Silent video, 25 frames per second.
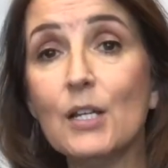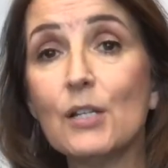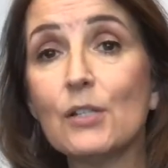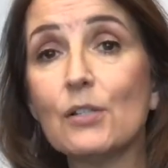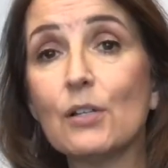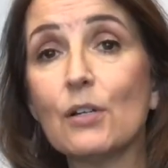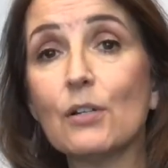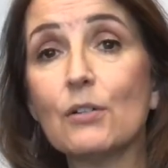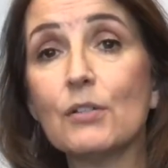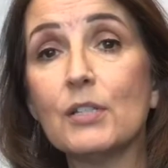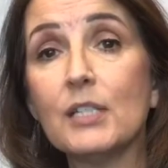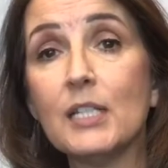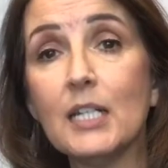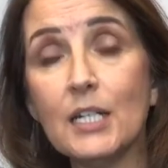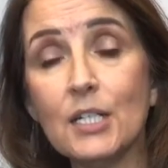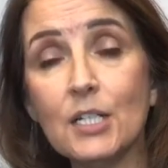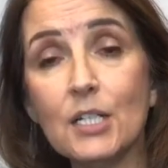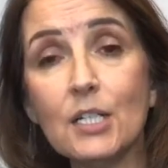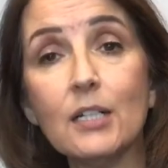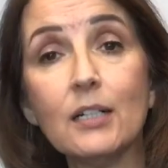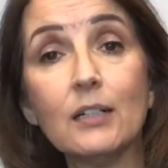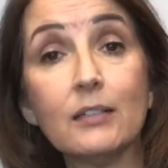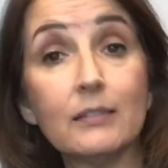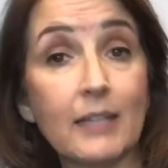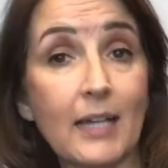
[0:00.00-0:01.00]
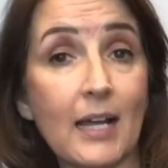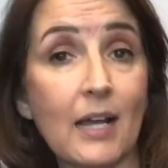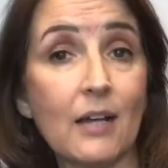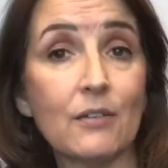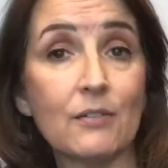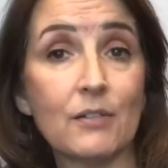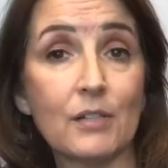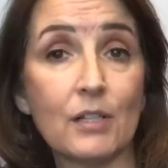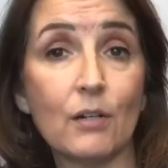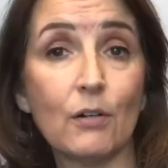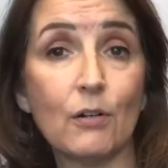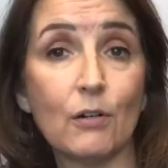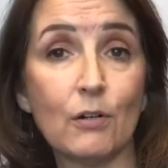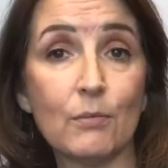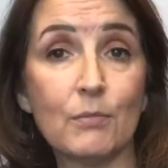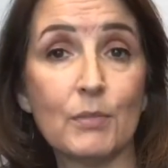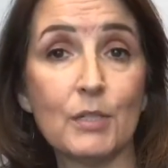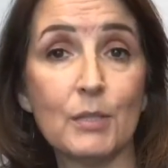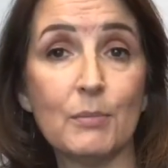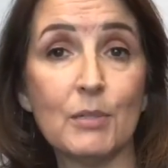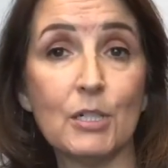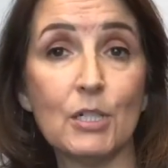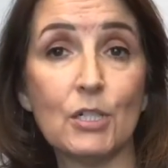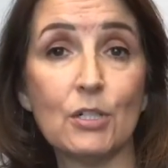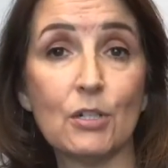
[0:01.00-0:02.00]
So staging allows a home
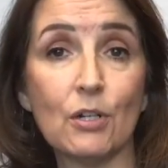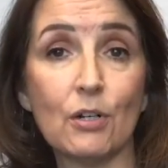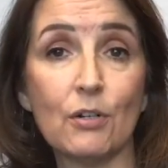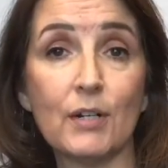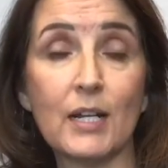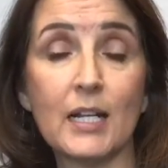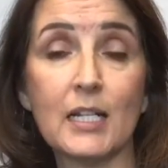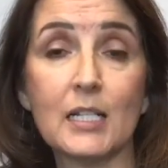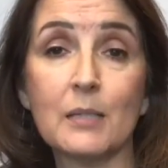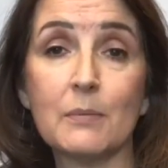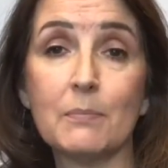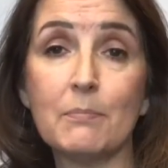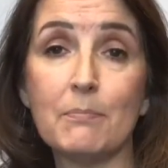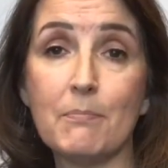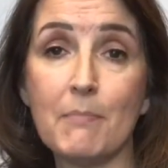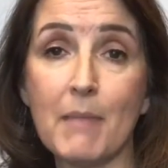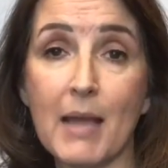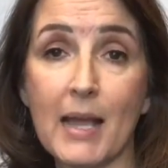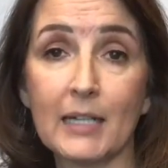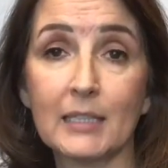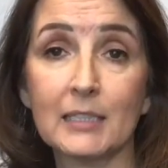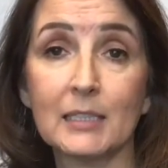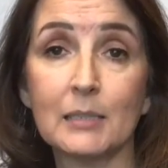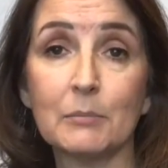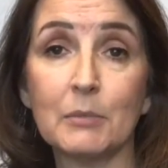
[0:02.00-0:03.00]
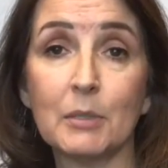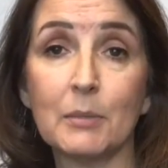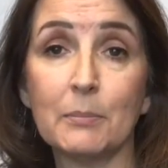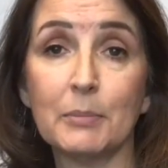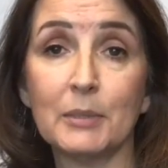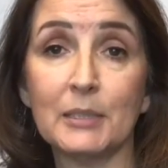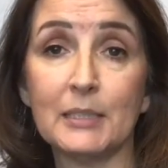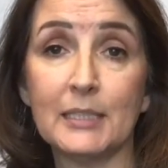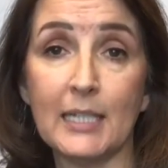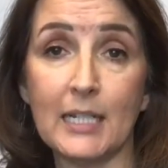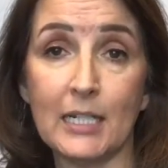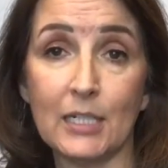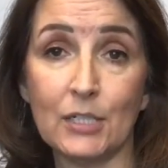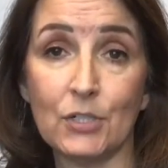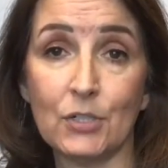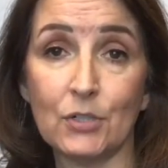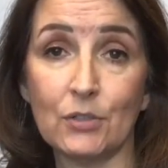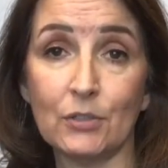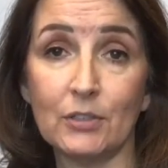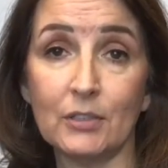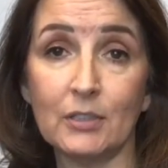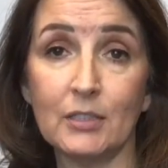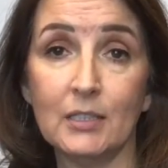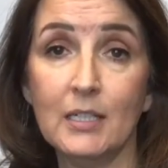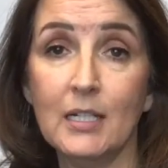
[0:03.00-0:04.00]
to be shown at its maximum
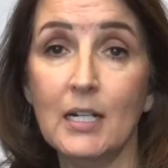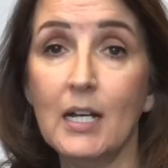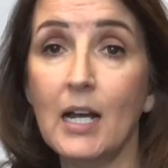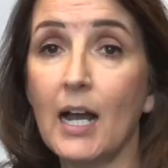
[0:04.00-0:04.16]
potential.